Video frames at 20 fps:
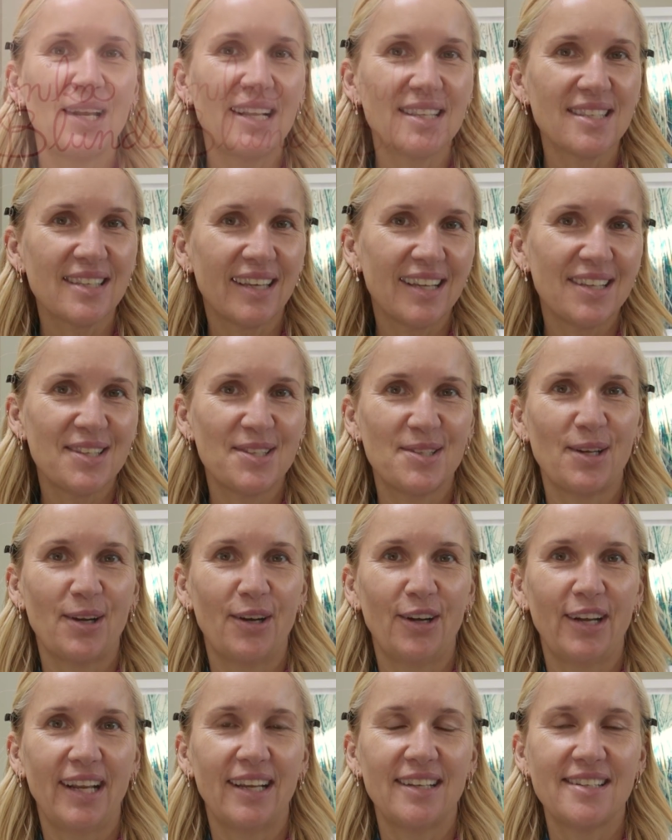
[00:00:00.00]
let's get
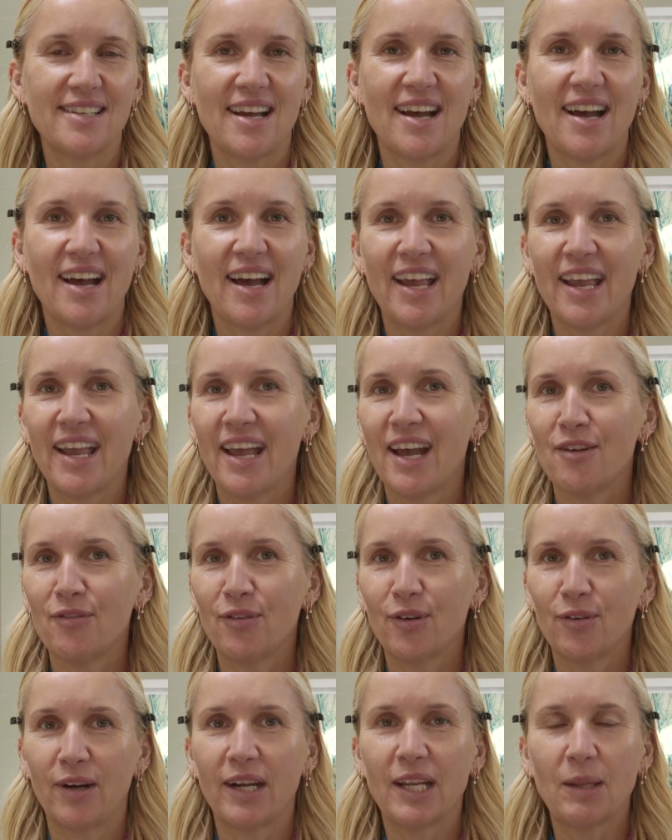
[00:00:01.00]
started. I
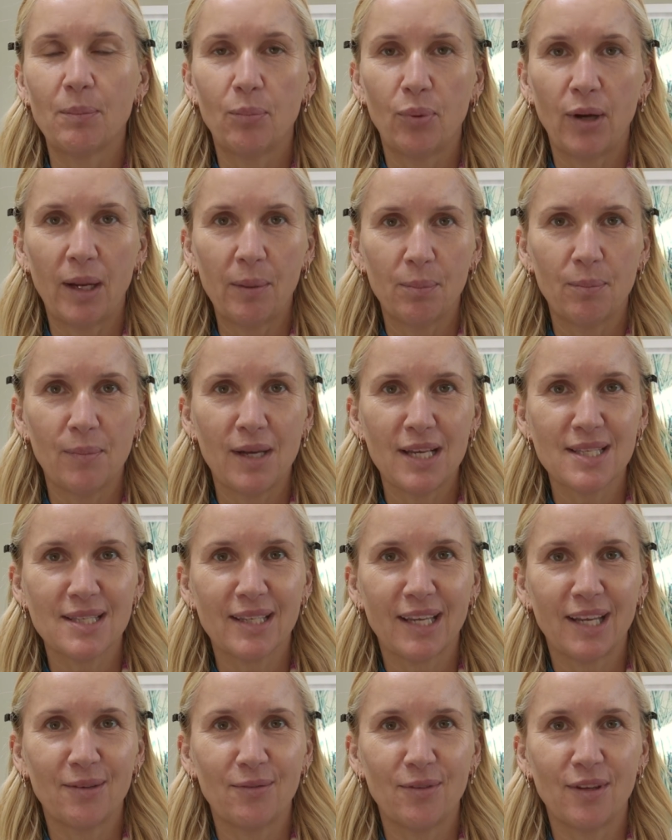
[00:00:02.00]
have already prepped my
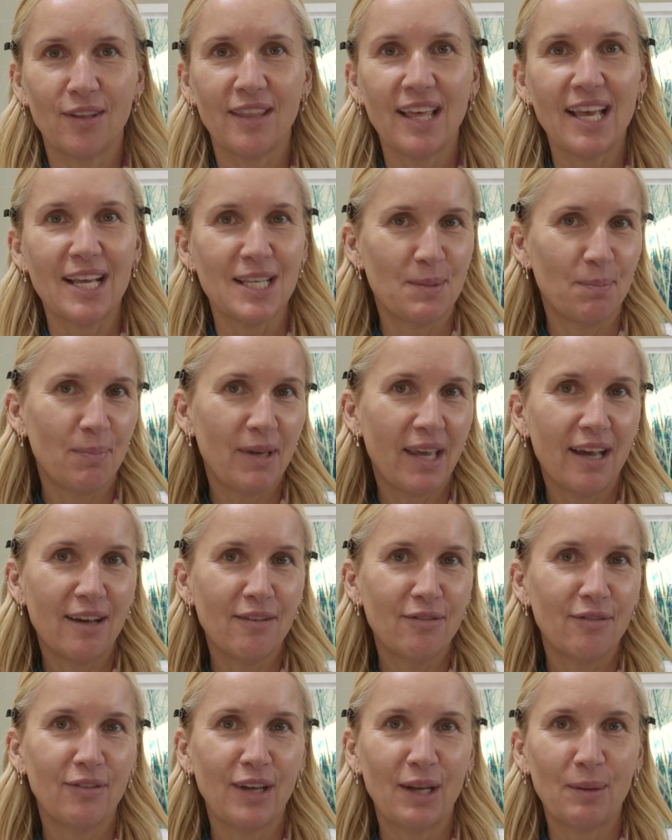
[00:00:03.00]
skin with
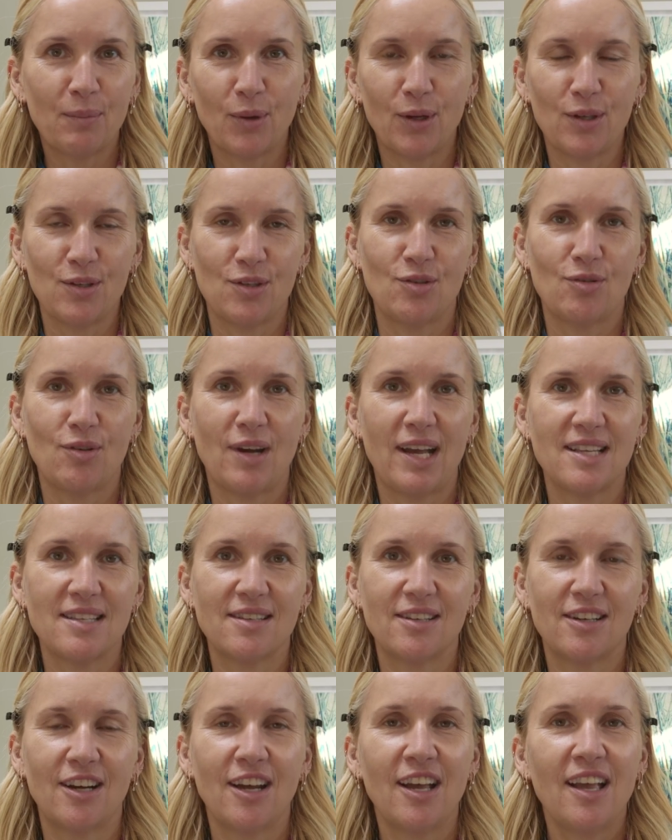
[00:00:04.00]
SPF and
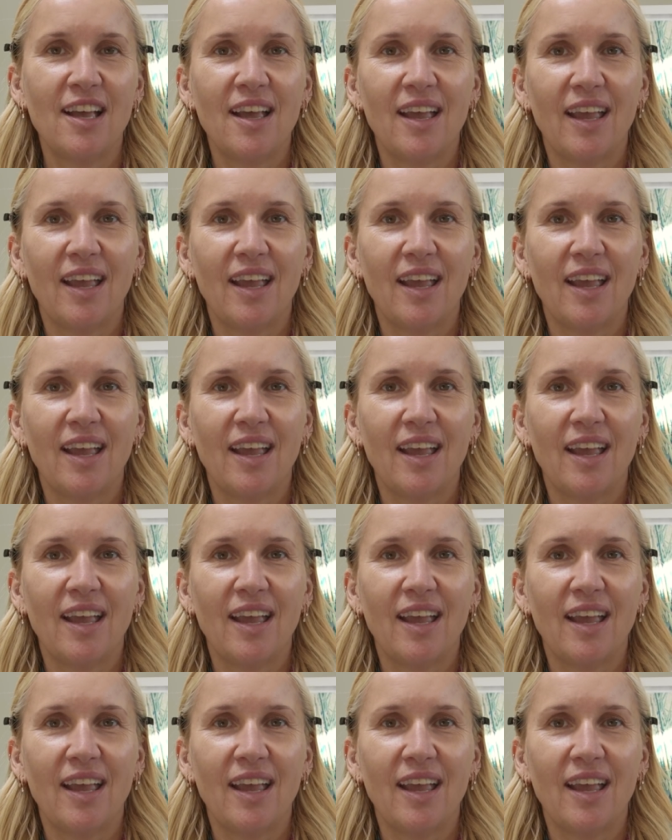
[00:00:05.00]
moisturizer.